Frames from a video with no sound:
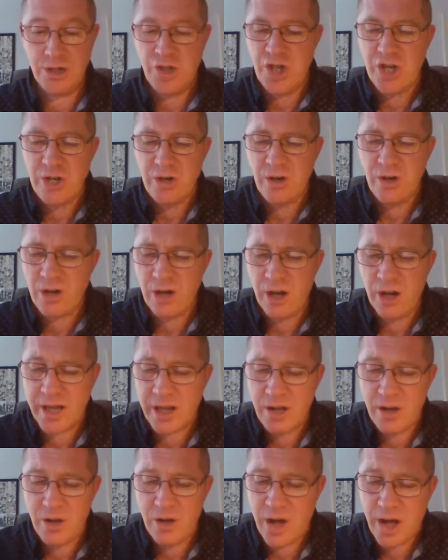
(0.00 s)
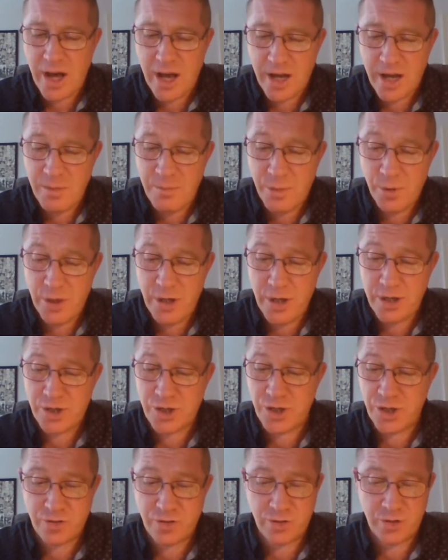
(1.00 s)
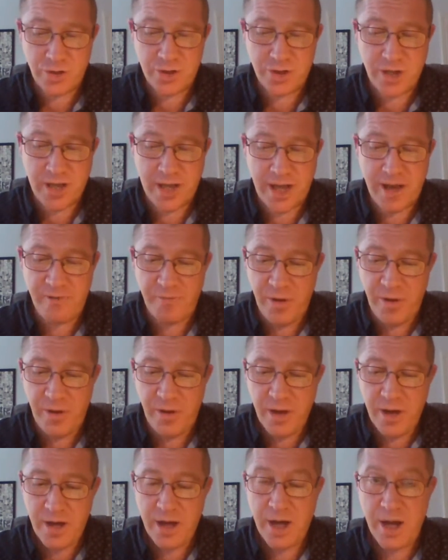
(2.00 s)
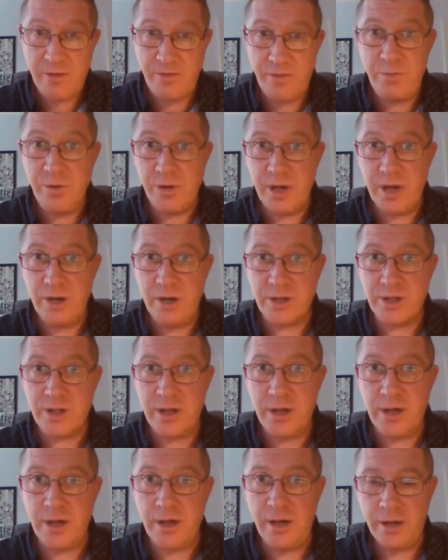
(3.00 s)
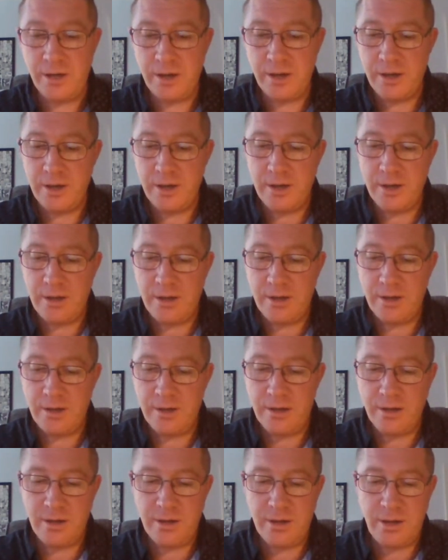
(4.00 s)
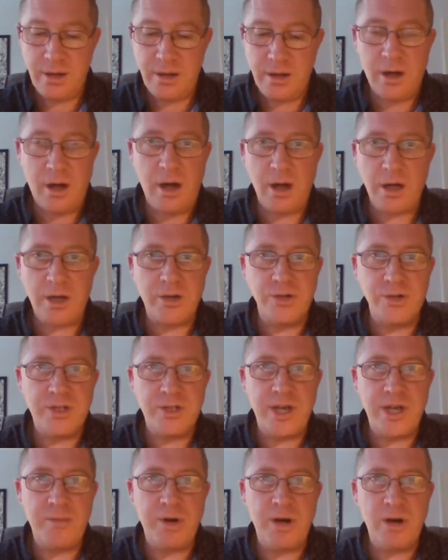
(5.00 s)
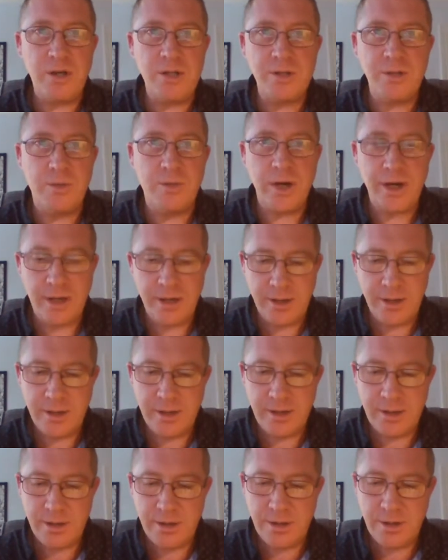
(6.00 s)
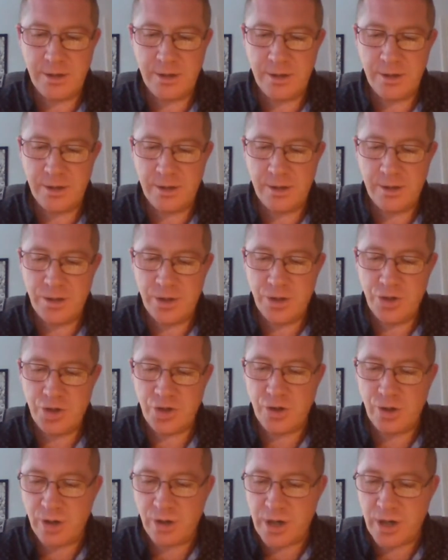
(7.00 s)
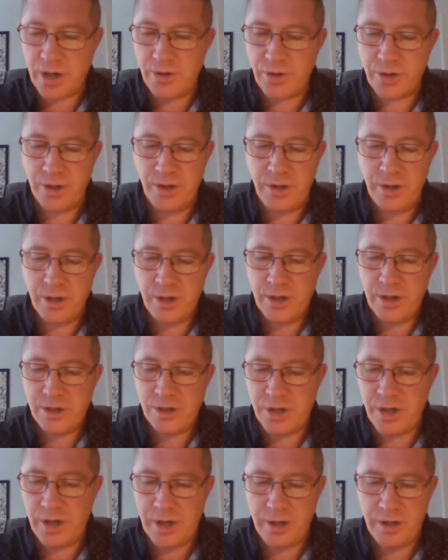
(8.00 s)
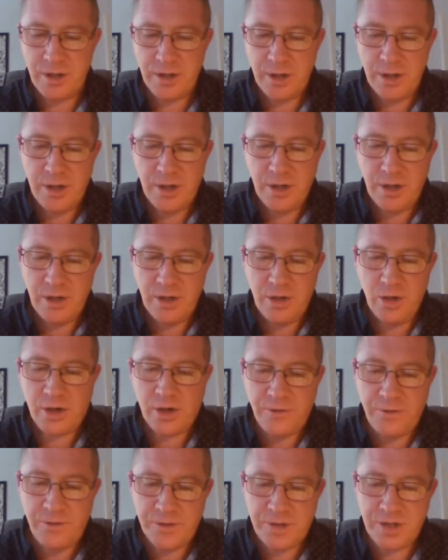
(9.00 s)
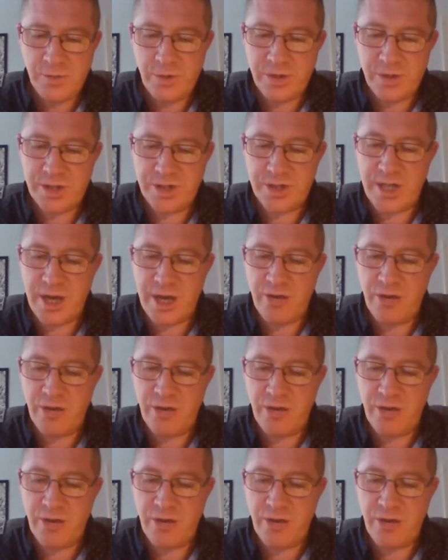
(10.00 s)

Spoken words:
She didn't look at anybody as she crossed the cap, but everybody looked at her. I couldn't tear my eyes away. She got a Coke and turned, looking for somewhere to sit.